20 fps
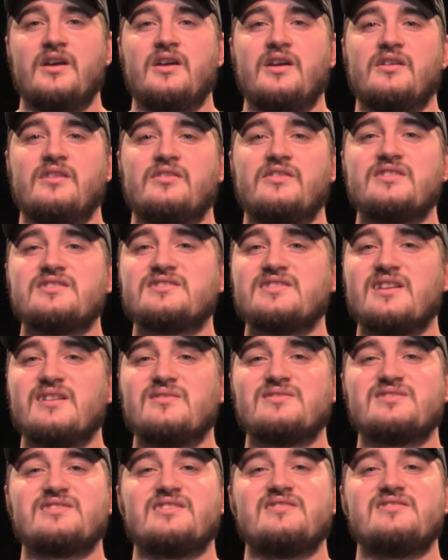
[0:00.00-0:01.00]
This
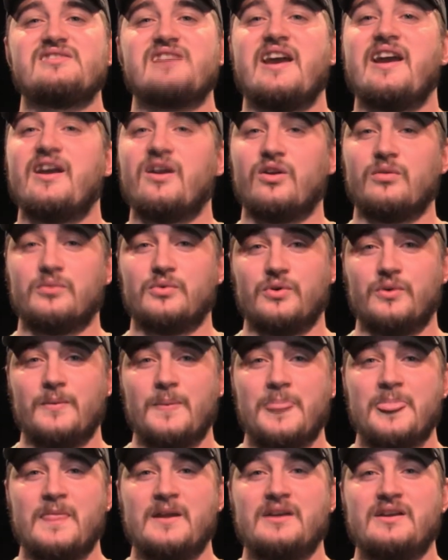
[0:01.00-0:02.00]
sounds terrible.
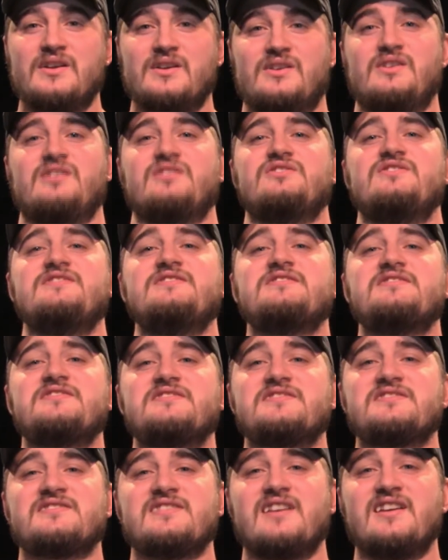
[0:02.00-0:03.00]
Jesus
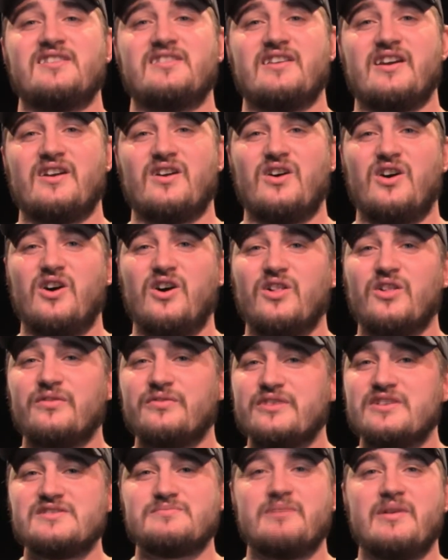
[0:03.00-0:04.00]
is saying that all of
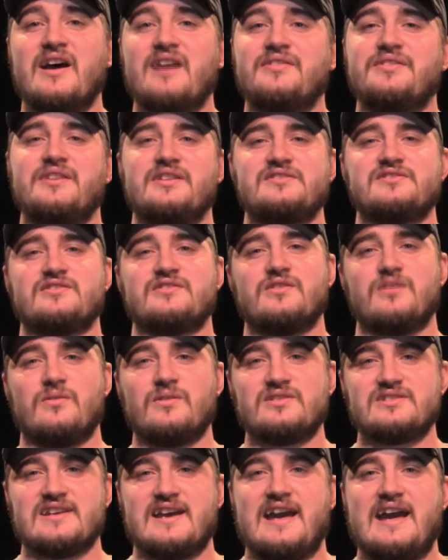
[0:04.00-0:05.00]
these bad things are
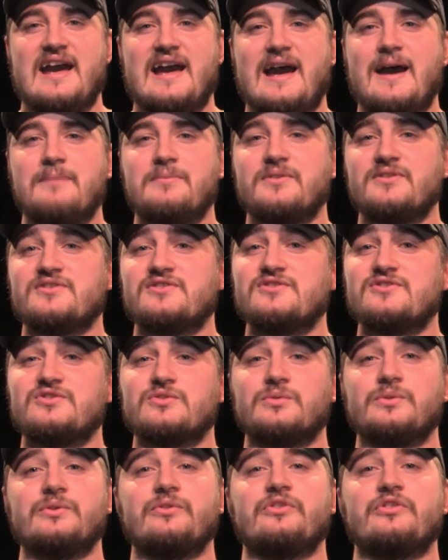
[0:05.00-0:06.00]
going to happen to
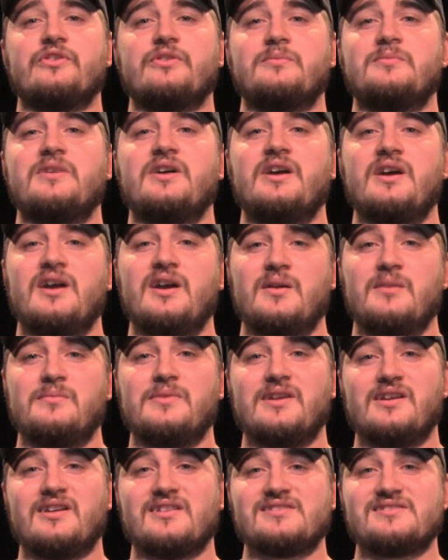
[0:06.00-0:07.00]
Jerusalem
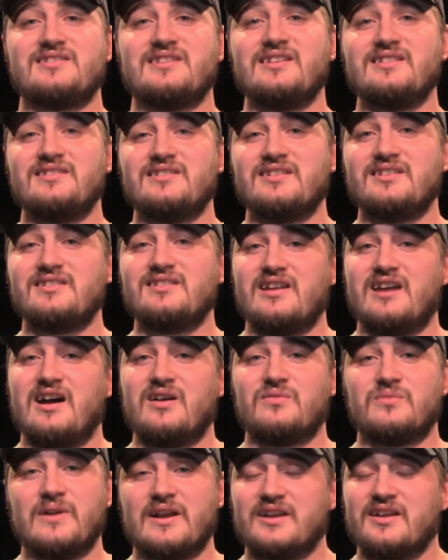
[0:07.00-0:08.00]
because they did
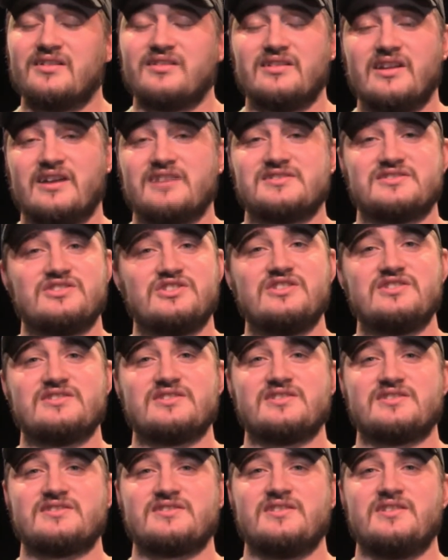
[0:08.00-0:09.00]
not recognize
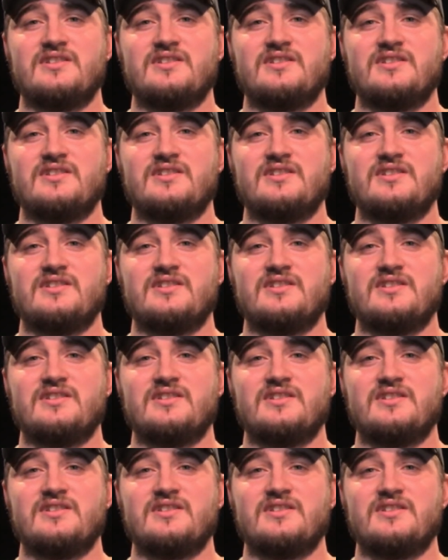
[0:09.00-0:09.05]
Jesus.